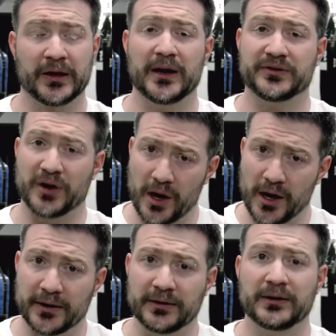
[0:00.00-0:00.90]
It's
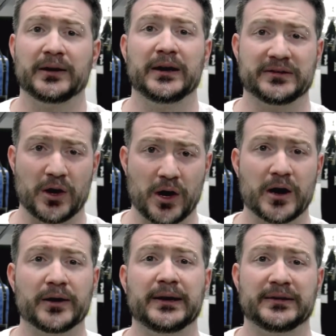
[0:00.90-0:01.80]
on, it's
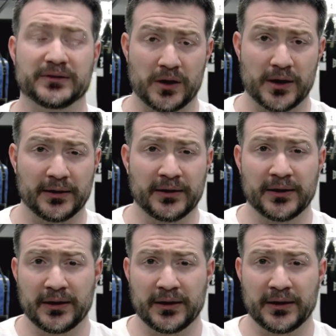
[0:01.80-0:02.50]
on, it's on,